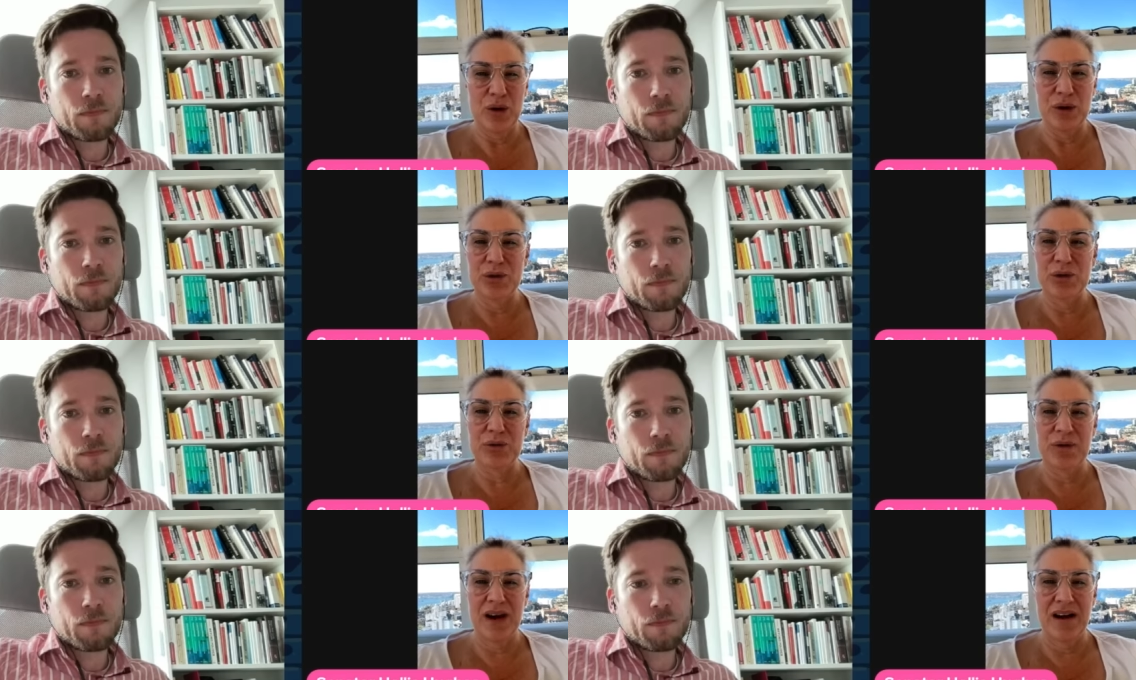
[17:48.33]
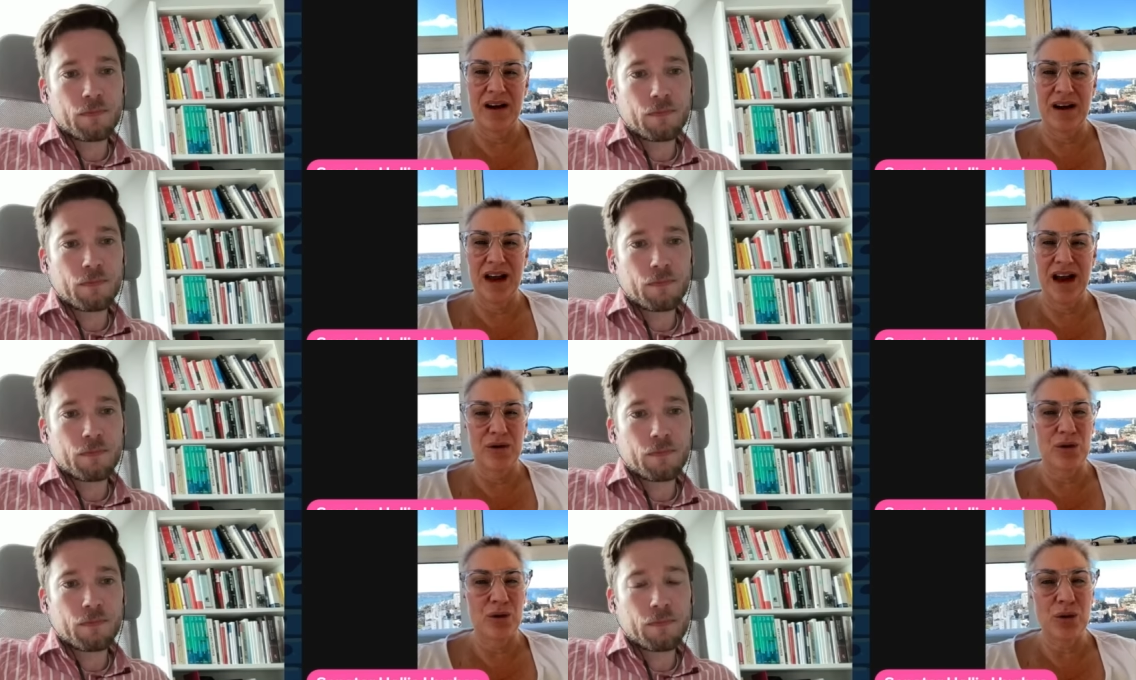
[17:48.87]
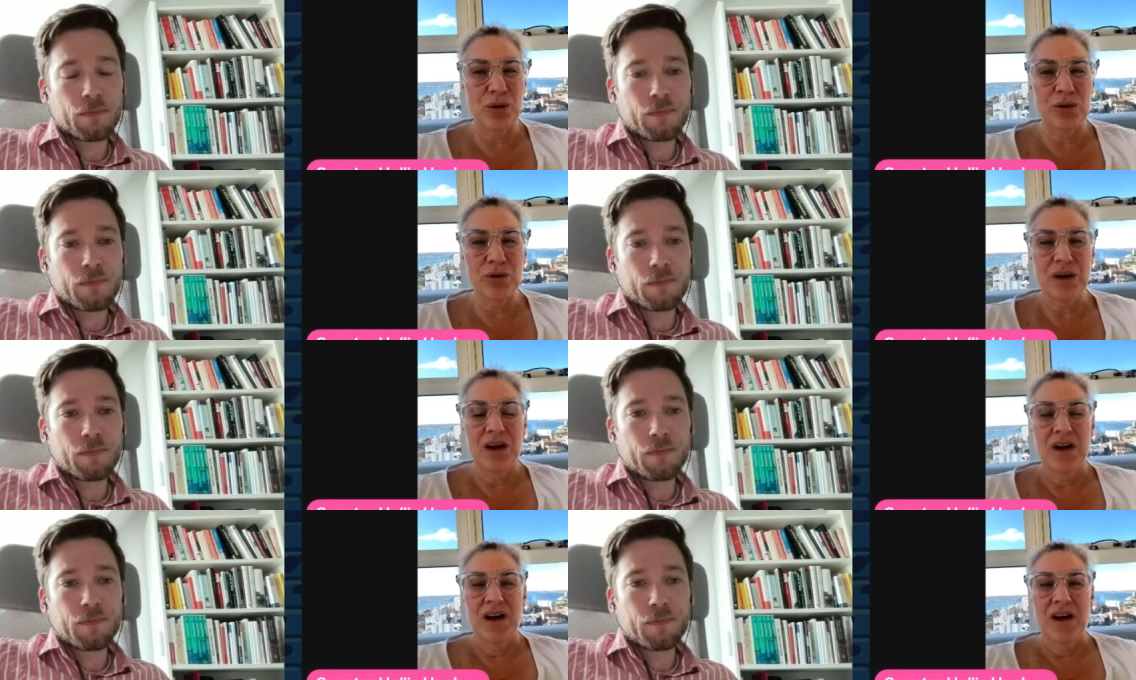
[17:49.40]
Speaker 1: model uh, at all
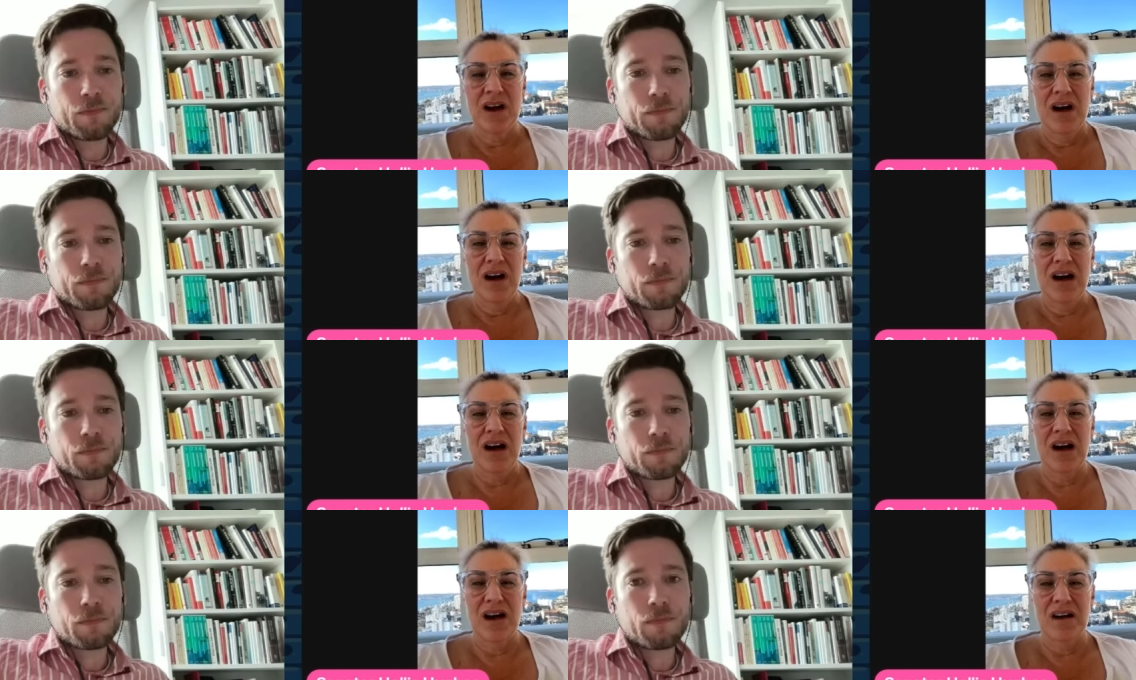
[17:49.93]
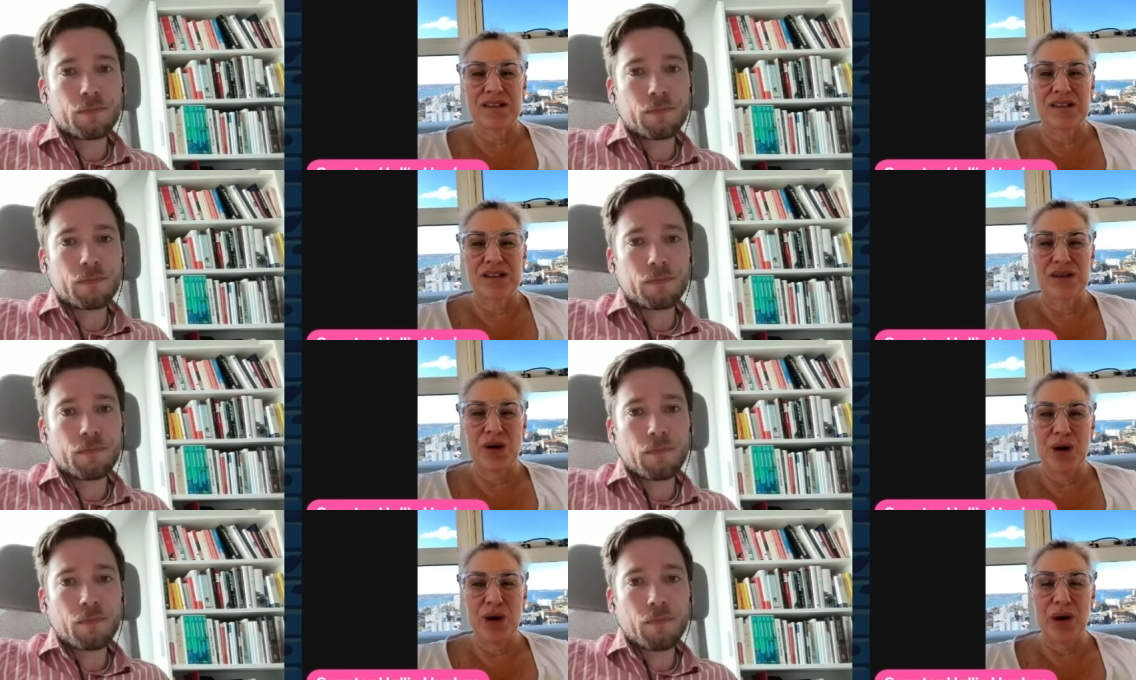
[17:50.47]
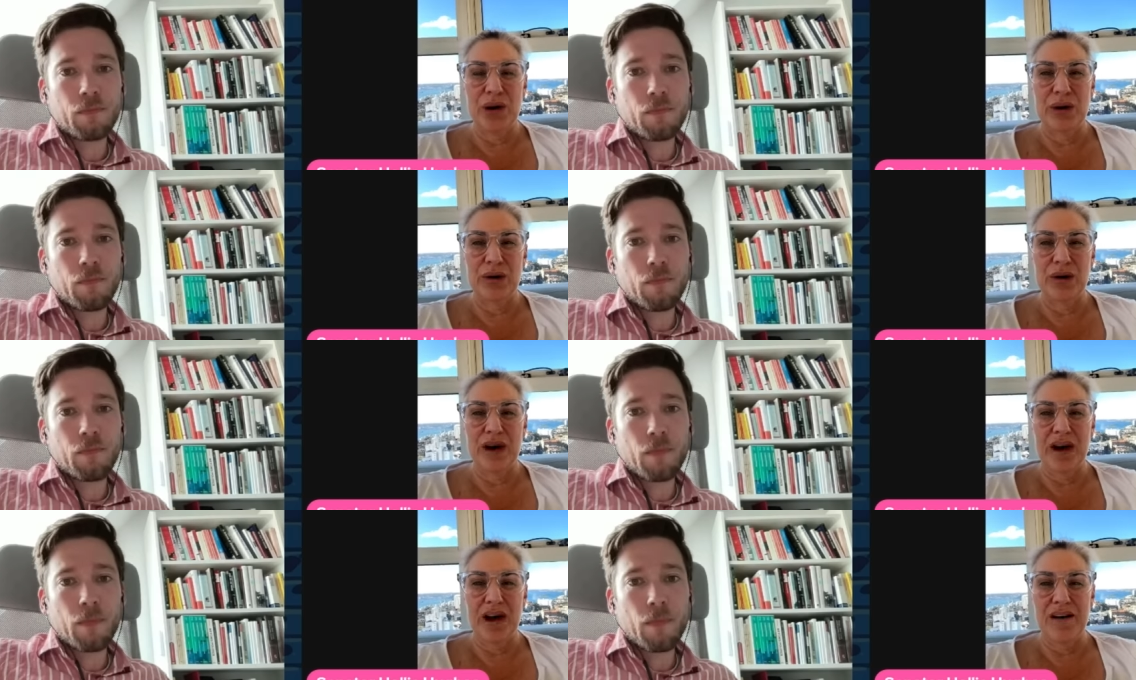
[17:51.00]
uh, so
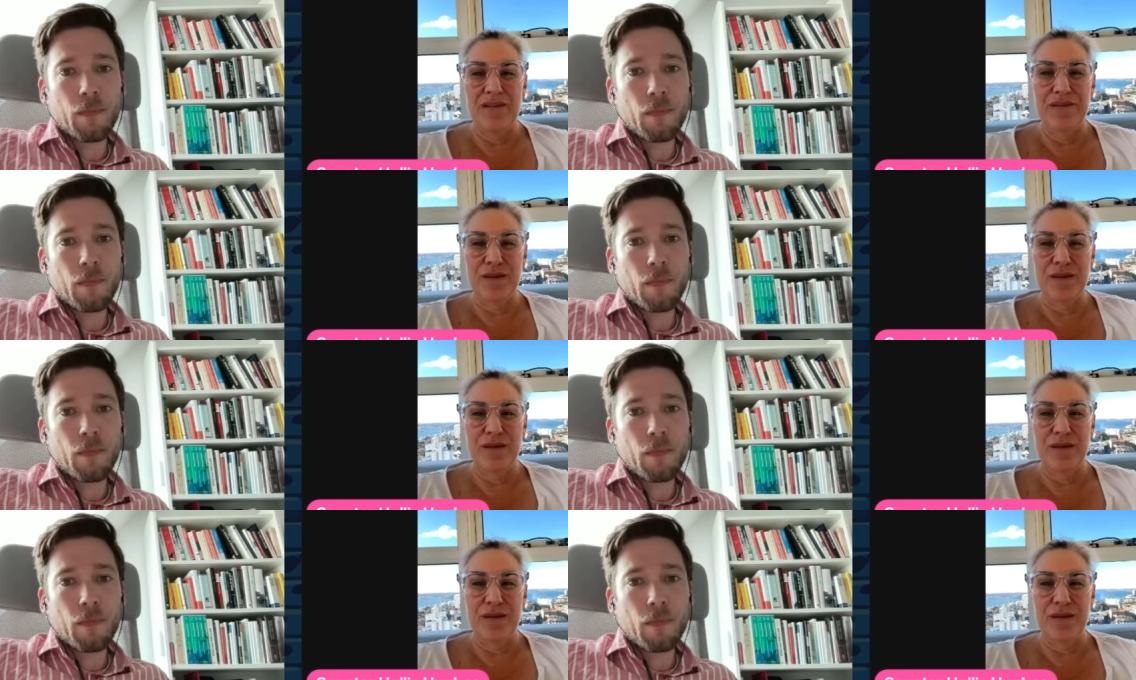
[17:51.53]
uh,